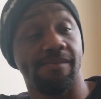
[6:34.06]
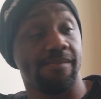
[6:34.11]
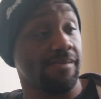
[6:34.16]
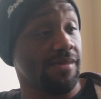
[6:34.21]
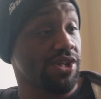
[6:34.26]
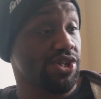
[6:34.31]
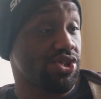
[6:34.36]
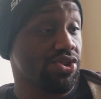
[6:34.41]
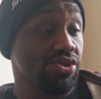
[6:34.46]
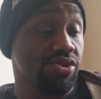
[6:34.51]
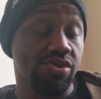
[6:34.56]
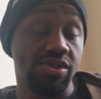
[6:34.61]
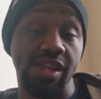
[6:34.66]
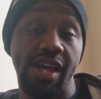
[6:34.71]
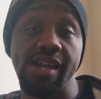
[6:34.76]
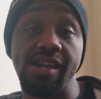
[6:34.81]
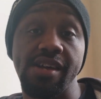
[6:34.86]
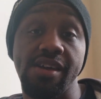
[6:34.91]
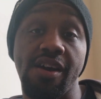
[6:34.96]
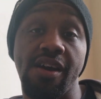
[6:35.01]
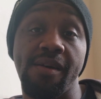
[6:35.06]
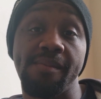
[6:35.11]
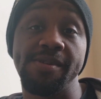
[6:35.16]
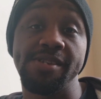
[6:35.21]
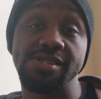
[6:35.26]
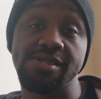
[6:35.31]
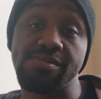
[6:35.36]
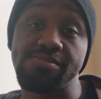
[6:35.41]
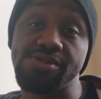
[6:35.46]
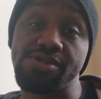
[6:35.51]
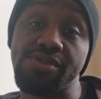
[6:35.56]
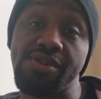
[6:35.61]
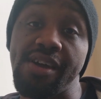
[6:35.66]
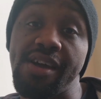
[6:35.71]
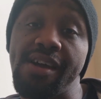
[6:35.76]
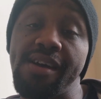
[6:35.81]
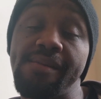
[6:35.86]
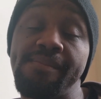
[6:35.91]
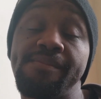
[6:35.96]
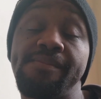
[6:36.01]
Make sure you like, comment,
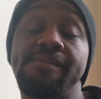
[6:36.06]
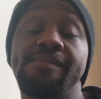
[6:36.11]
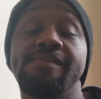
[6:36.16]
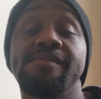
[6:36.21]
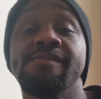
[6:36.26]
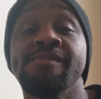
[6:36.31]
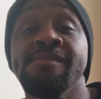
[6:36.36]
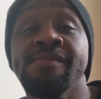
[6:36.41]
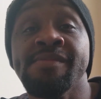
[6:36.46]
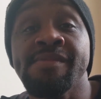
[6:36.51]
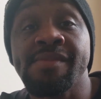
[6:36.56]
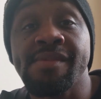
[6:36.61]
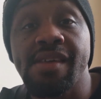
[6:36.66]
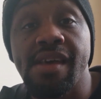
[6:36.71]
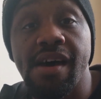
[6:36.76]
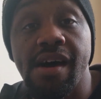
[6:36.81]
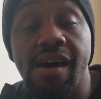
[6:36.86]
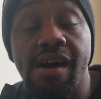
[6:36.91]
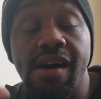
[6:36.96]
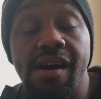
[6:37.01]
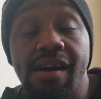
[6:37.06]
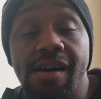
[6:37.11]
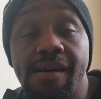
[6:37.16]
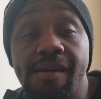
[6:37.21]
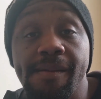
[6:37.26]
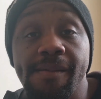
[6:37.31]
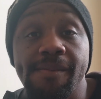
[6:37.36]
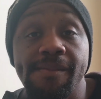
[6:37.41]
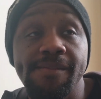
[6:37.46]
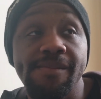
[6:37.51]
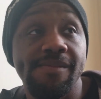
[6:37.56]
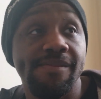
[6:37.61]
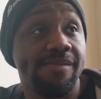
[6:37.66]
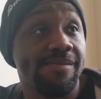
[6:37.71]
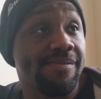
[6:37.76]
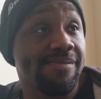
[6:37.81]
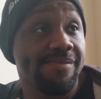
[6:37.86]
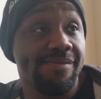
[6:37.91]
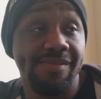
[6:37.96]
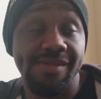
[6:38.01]
subscribe. And
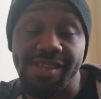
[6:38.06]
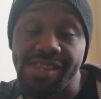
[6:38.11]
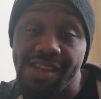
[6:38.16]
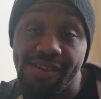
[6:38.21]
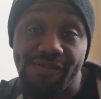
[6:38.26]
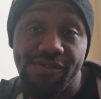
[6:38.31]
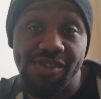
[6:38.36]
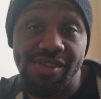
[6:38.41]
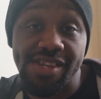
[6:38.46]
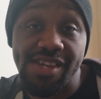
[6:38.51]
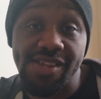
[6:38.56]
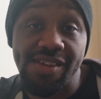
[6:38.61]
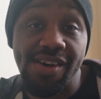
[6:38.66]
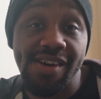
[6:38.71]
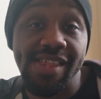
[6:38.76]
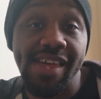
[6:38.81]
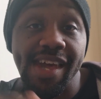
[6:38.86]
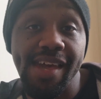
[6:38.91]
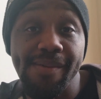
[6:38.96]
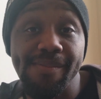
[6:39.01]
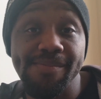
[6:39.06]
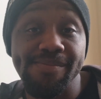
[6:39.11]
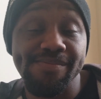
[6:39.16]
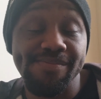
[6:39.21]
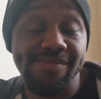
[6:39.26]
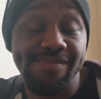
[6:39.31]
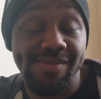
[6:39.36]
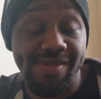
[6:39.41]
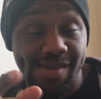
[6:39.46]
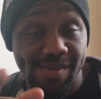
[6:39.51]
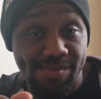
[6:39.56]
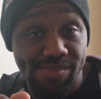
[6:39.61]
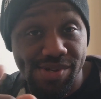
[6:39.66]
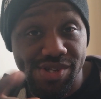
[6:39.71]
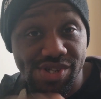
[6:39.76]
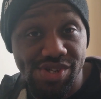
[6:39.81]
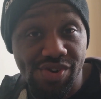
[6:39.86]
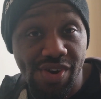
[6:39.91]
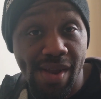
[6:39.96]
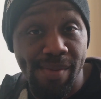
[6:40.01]
if you did all that, put a
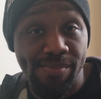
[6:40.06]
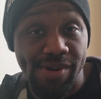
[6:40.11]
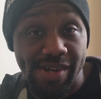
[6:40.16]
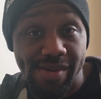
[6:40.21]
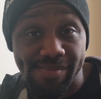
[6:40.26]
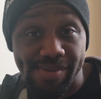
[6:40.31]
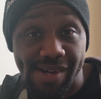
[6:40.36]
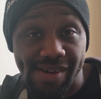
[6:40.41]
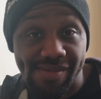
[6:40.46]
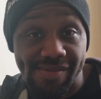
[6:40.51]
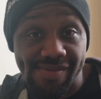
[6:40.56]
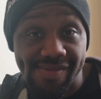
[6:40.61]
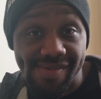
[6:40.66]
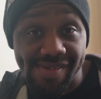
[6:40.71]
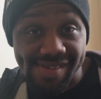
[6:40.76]
stripe on your belt.